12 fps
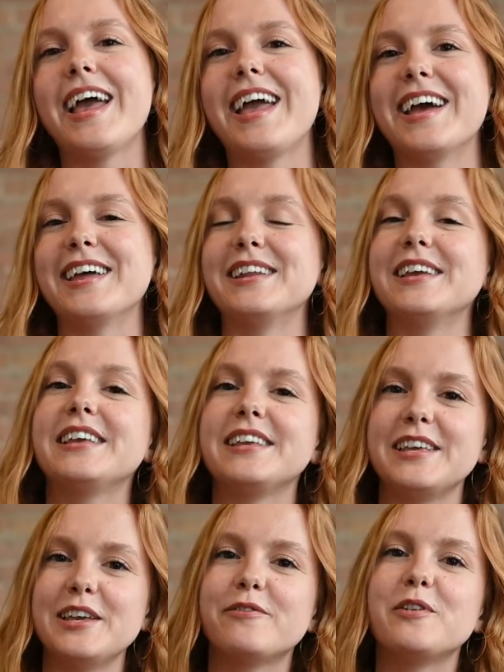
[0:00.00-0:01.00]
And
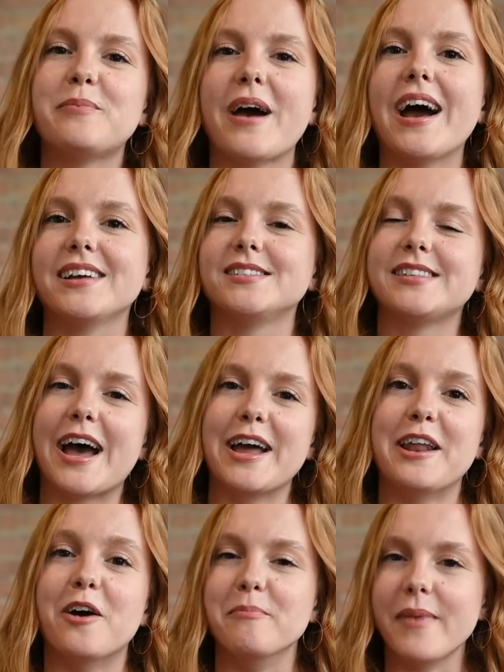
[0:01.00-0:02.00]
even past that,
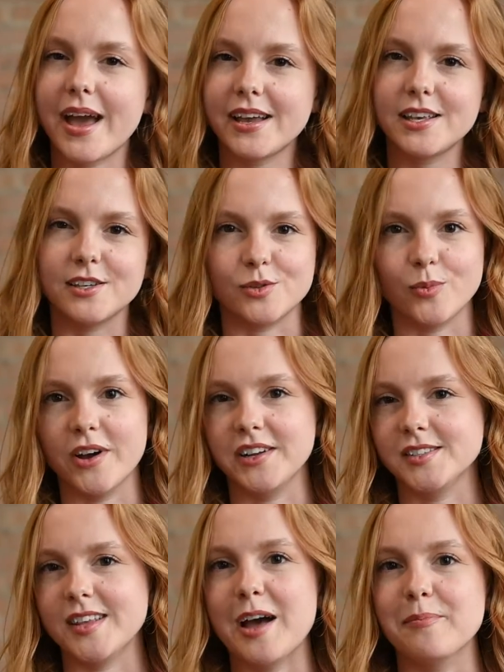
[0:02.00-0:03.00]
now Maggie is one
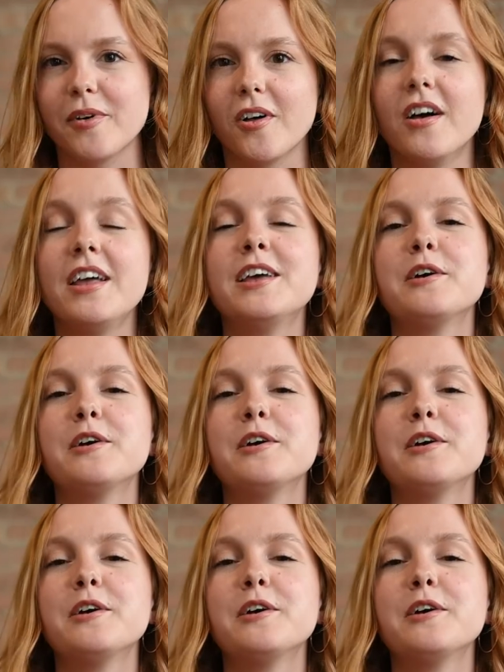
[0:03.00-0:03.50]
example,